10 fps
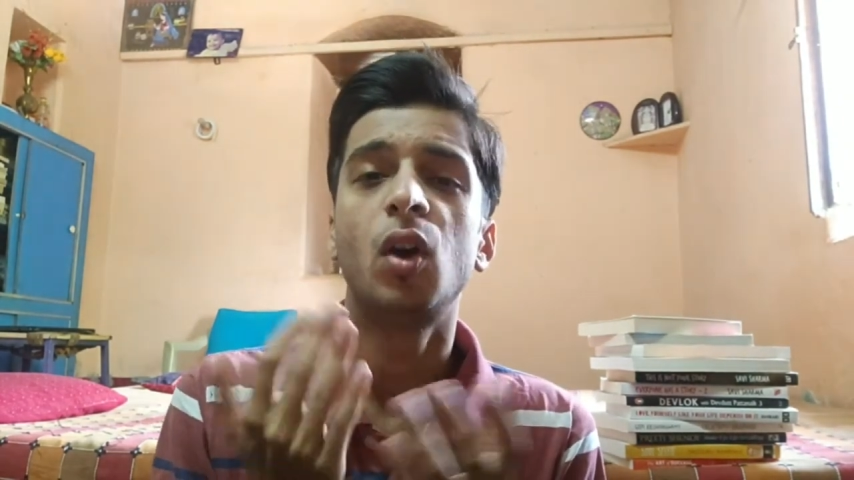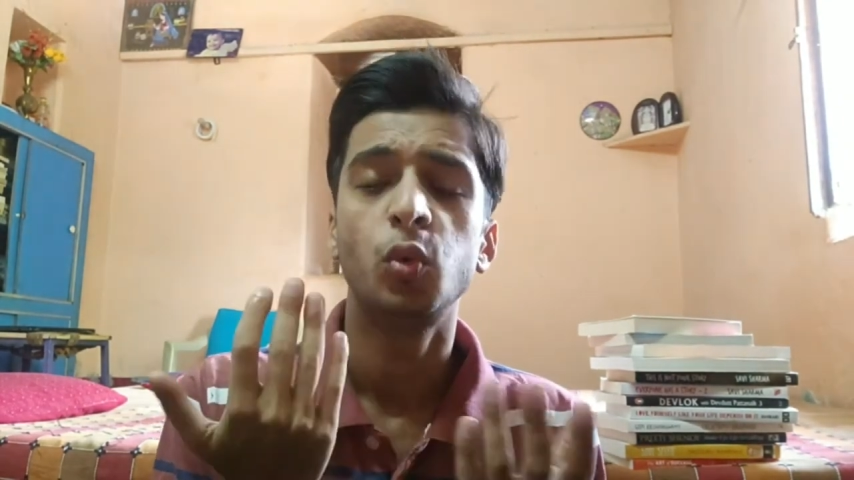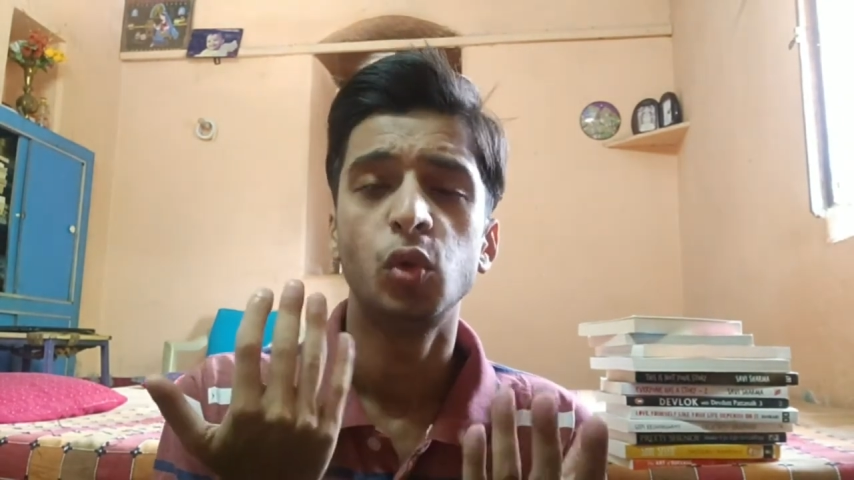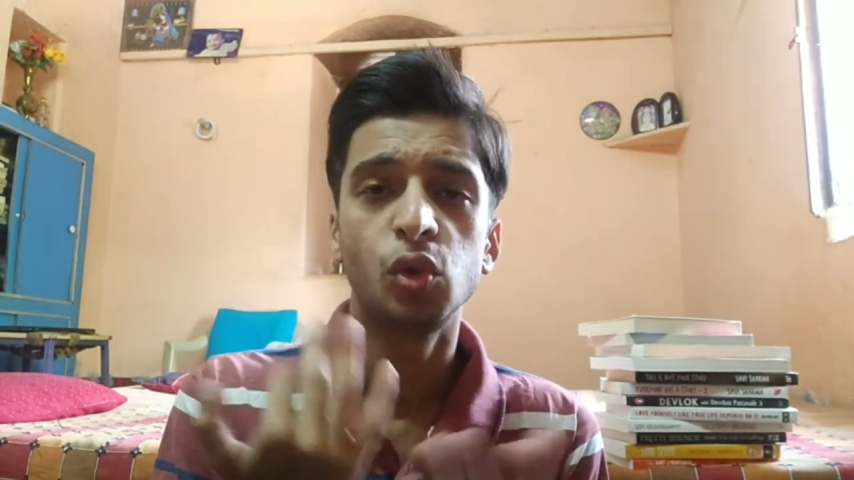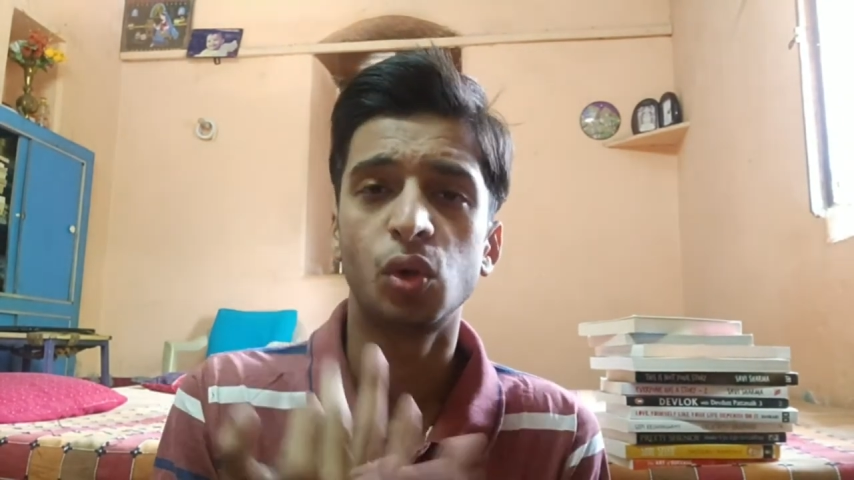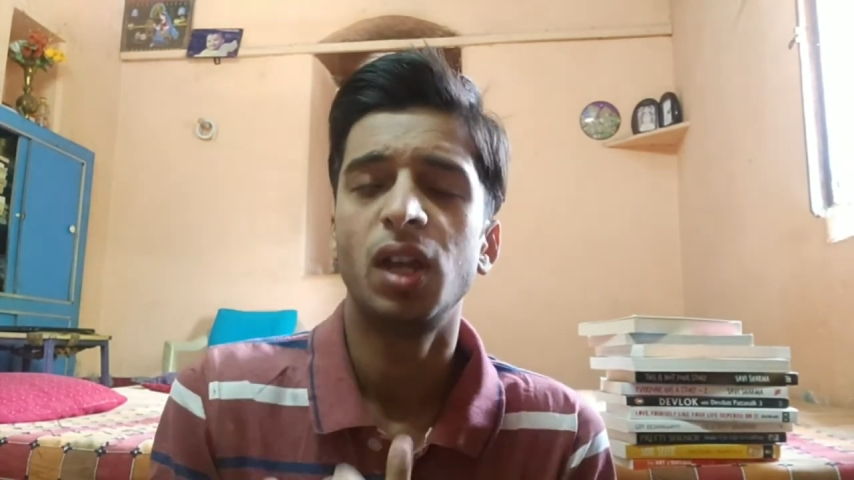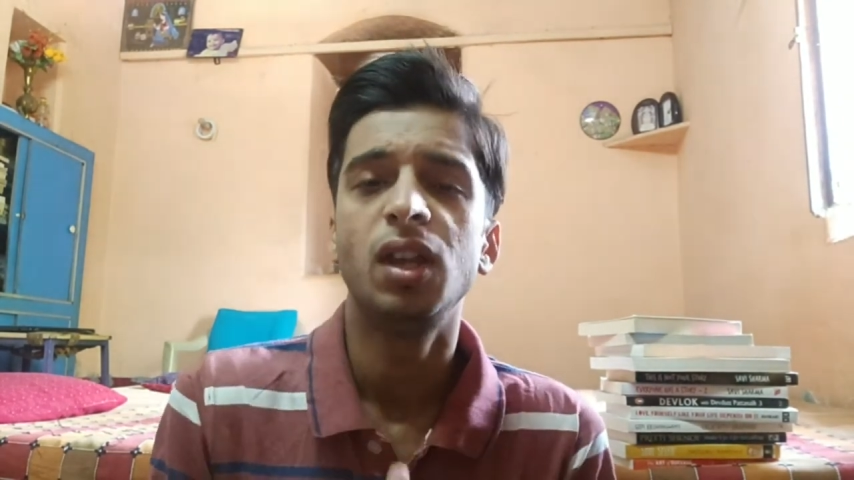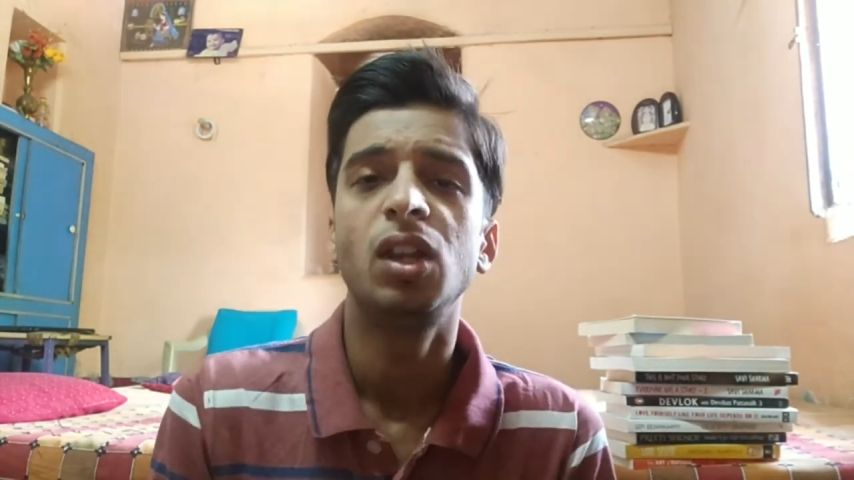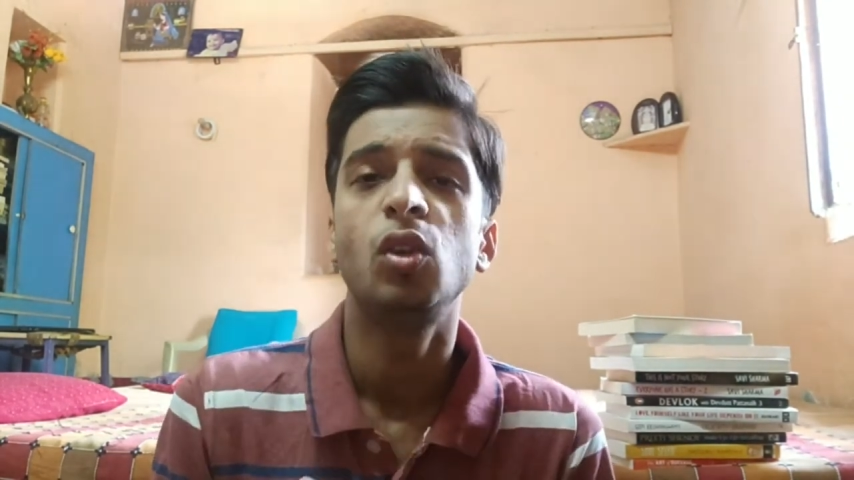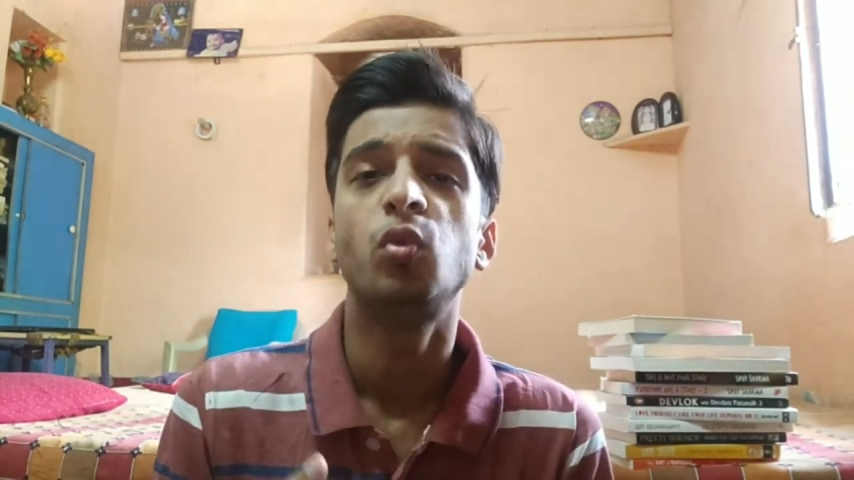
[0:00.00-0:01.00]
how you should
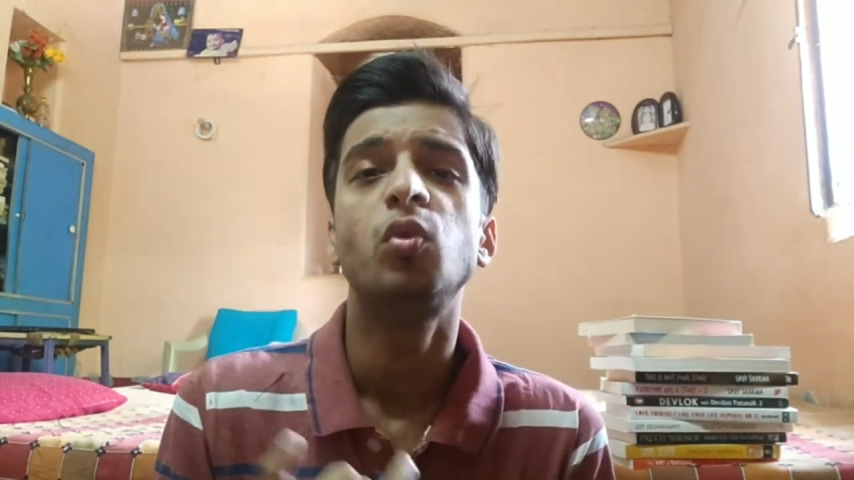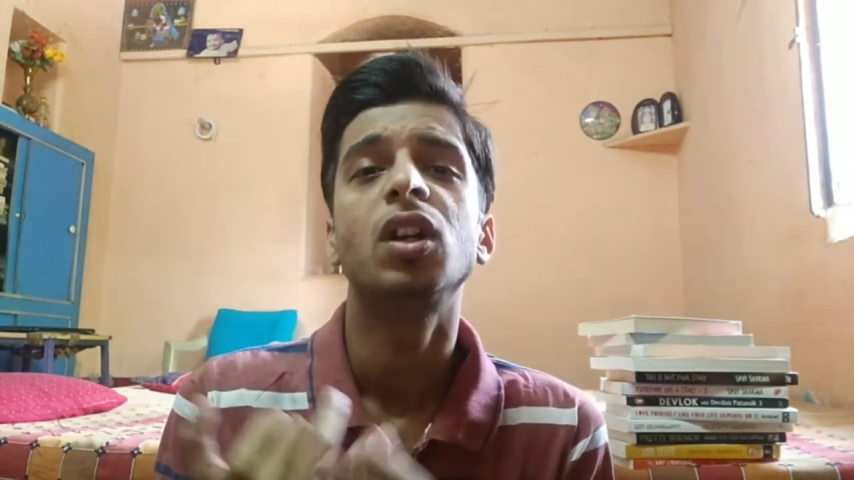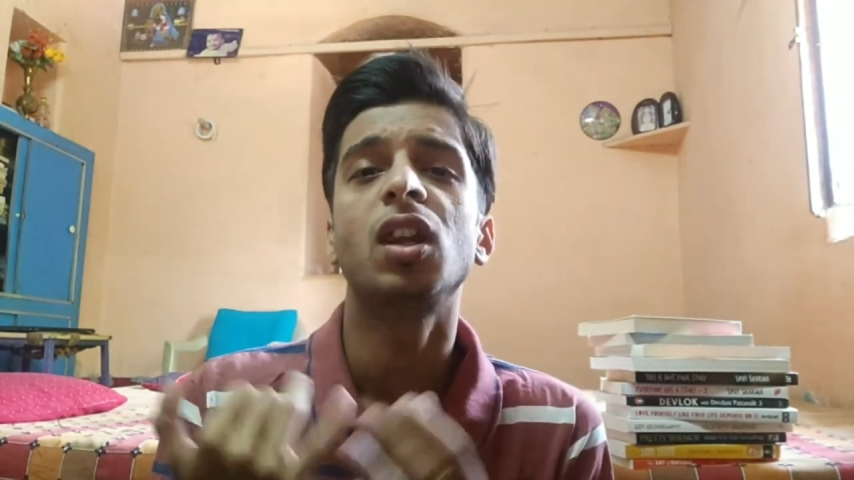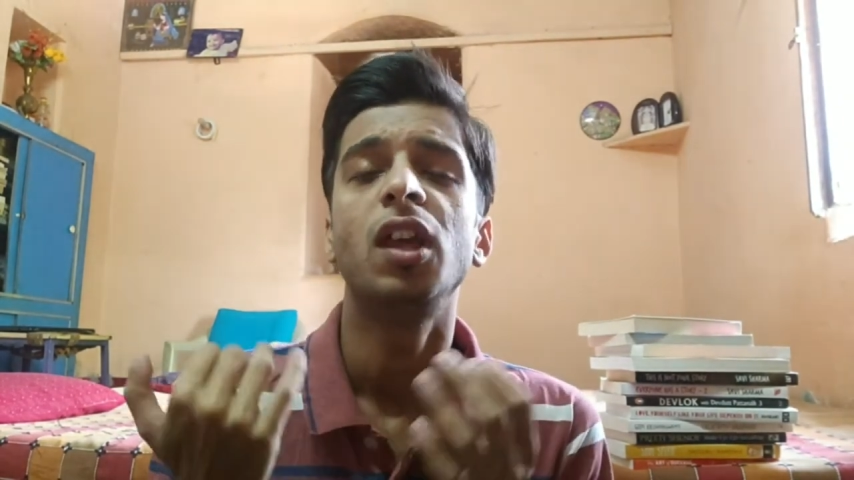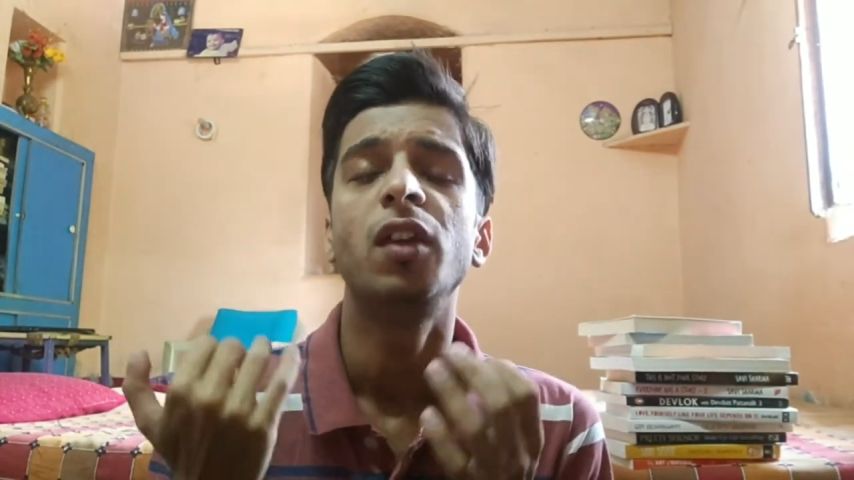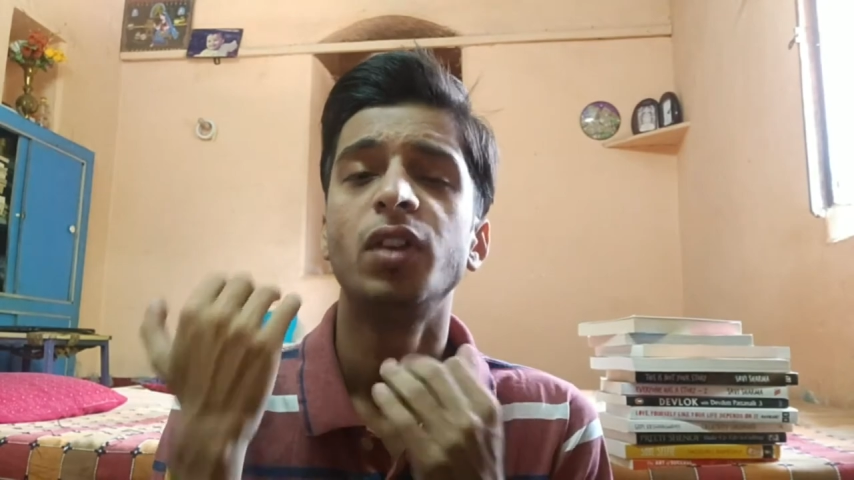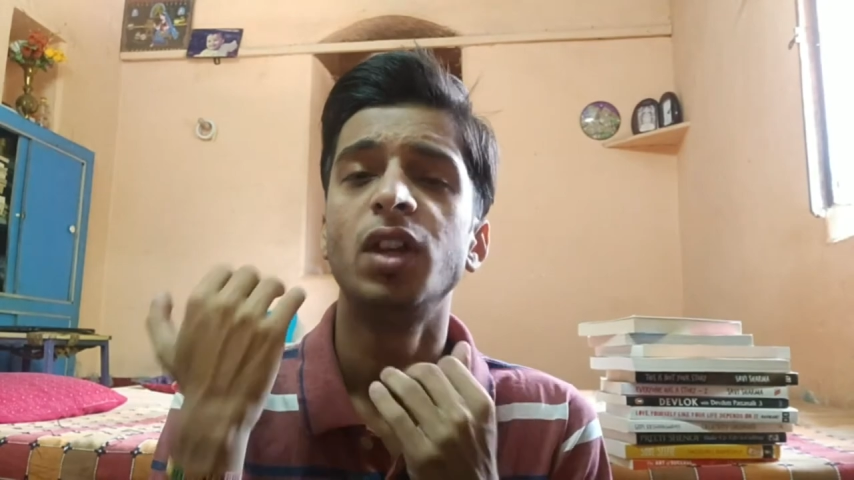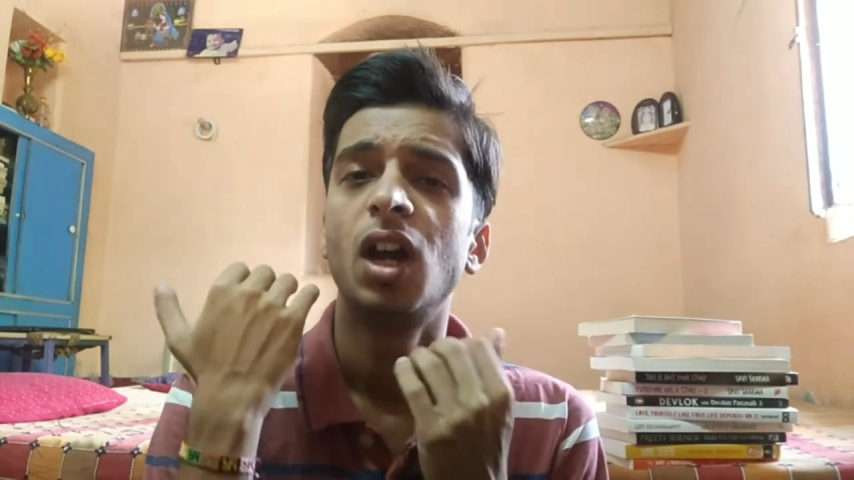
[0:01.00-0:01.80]
handle your work life,